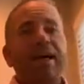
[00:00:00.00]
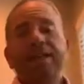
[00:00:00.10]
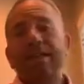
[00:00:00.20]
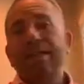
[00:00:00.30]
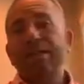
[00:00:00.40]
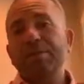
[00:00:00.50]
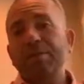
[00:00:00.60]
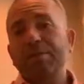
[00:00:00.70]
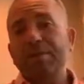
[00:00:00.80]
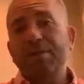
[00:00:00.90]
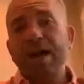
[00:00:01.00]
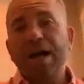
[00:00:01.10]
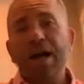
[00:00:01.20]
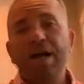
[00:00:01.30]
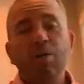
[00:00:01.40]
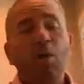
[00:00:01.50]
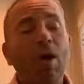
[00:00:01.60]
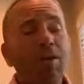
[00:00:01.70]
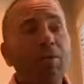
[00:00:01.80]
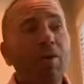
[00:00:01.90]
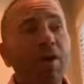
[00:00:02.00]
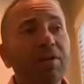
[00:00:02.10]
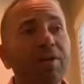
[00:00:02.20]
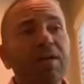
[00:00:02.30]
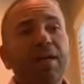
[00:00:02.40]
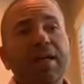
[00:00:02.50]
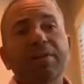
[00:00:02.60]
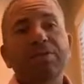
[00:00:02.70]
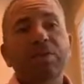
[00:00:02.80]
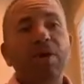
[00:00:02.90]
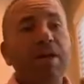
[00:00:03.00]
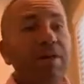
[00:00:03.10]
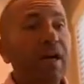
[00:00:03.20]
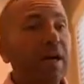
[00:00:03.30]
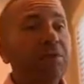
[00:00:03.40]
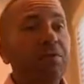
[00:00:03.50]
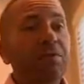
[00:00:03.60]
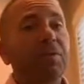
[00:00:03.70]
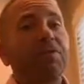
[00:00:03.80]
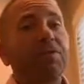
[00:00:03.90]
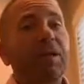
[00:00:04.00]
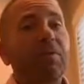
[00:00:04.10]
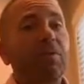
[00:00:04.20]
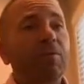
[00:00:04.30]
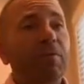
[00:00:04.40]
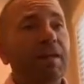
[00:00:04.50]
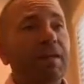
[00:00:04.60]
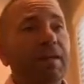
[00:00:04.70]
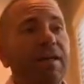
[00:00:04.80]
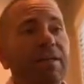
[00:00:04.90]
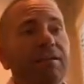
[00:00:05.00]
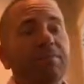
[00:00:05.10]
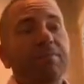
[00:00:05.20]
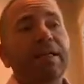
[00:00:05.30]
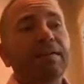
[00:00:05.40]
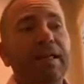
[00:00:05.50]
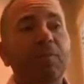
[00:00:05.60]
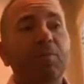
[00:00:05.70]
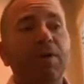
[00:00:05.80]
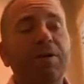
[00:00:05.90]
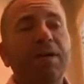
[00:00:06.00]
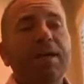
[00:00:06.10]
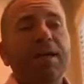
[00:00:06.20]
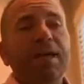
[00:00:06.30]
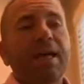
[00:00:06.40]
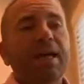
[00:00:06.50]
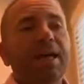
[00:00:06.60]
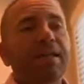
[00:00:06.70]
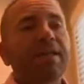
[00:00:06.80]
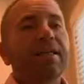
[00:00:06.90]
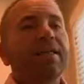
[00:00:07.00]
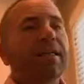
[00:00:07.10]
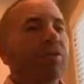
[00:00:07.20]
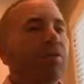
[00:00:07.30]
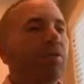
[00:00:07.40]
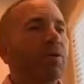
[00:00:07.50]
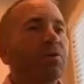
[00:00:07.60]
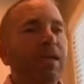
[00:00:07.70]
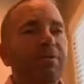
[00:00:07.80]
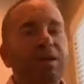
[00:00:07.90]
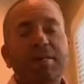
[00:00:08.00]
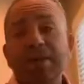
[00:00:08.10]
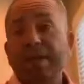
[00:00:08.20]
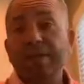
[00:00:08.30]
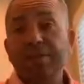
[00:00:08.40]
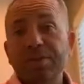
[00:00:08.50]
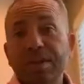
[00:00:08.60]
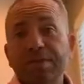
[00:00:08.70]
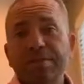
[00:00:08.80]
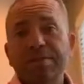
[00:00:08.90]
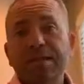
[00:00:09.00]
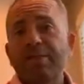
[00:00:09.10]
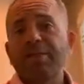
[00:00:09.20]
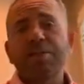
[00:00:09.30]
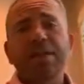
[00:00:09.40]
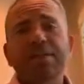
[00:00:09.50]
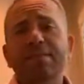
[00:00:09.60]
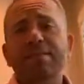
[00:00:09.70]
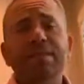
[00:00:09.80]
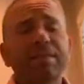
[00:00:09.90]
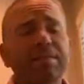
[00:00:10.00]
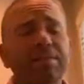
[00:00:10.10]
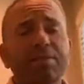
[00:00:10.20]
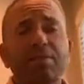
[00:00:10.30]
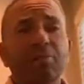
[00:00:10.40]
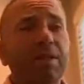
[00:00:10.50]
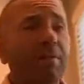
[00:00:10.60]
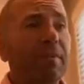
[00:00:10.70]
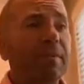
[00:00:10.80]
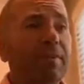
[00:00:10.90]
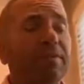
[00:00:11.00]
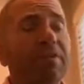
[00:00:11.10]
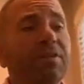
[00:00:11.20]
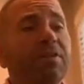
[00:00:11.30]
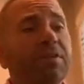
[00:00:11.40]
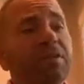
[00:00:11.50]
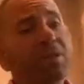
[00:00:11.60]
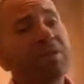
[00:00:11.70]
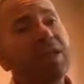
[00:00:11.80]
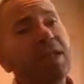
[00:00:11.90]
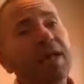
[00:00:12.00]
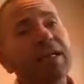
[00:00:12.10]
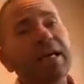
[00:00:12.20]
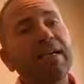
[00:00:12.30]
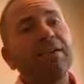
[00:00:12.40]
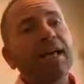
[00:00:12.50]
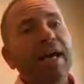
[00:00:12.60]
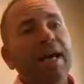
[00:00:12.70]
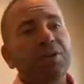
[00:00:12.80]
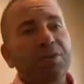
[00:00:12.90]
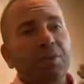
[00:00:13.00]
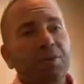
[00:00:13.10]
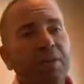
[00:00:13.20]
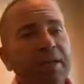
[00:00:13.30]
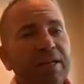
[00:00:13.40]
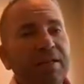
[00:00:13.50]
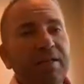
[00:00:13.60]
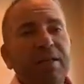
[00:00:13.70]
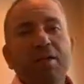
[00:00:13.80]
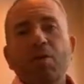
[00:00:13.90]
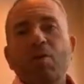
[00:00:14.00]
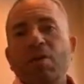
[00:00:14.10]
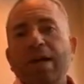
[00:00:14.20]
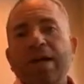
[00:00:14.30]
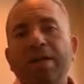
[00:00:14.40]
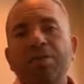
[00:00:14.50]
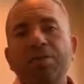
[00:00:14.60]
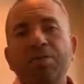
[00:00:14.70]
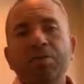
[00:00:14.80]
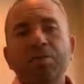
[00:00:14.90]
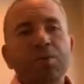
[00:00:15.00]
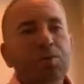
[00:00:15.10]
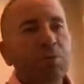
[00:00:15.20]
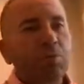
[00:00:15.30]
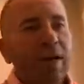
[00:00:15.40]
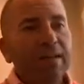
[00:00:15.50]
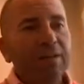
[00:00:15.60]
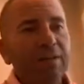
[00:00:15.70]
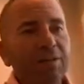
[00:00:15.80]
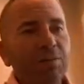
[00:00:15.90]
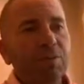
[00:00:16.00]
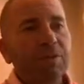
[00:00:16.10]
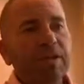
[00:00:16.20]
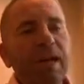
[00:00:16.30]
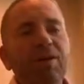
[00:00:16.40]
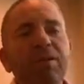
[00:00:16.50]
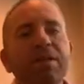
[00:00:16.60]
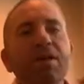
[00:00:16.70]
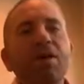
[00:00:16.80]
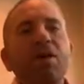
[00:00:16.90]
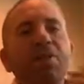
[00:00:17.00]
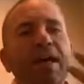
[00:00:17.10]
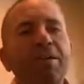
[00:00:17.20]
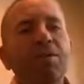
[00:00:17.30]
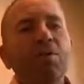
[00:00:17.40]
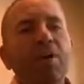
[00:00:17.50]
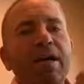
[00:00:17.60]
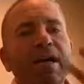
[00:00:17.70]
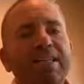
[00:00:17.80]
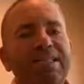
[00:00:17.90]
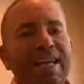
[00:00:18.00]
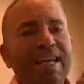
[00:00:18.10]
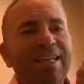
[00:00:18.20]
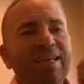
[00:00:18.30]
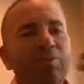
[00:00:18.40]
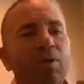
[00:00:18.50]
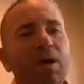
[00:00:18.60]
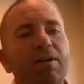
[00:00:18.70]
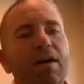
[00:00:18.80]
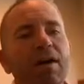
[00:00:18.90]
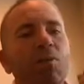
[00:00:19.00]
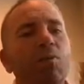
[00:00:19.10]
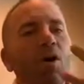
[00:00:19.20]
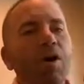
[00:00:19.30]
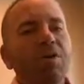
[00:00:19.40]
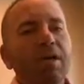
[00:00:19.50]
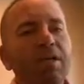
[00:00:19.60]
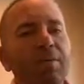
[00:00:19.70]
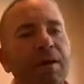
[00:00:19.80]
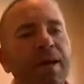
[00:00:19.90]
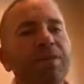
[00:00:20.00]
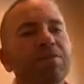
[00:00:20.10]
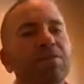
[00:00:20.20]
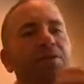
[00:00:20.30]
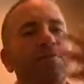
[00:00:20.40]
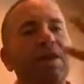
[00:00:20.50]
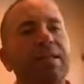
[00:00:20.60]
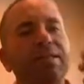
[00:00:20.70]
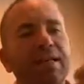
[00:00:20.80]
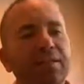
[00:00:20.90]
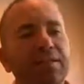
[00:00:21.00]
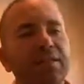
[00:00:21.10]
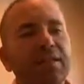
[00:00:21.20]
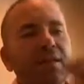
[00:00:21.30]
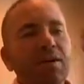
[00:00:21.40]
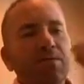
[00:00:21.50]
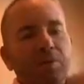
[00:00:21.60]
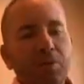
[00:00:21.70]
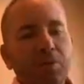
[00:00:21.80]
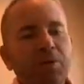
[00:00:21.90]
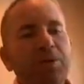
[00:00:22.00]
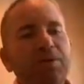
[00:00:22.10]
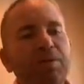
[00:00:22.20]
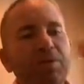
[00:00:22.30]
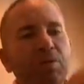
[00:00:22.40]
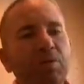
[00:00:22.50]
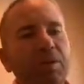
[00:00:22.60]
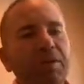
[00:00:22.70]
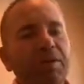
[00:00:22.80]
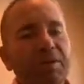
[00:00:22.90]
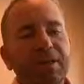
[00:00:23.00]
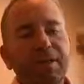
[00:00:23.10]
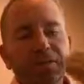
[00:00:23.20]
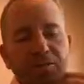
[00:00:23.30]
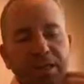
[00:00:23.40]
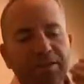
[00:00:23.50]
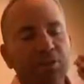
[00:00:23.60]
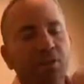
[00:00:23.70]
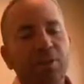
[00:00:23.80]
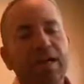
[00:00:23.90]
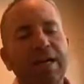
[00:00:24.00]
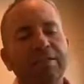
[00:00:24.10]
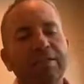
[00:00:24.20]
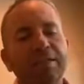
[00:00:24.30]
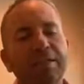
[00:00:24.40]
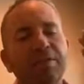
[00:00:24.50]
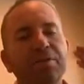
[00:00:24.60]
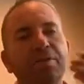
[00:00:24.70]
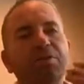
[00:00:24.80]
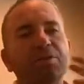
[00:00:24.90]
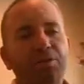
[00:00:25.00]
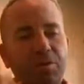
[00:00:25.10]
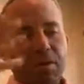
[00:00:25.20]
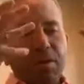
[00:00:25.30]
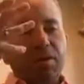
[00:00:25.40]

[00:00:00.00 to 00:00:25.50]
I like it to be very high quality water, and so I do filter my tap water. And then, of course, I recommend exercising. Exercising is one of the best things that you can do because, again, as you breathe or as you sweat and you work out, that you are exhaling water out of the body, so your body's actually purging some of the water that you get, and that's the whole idea here, is that we're sort of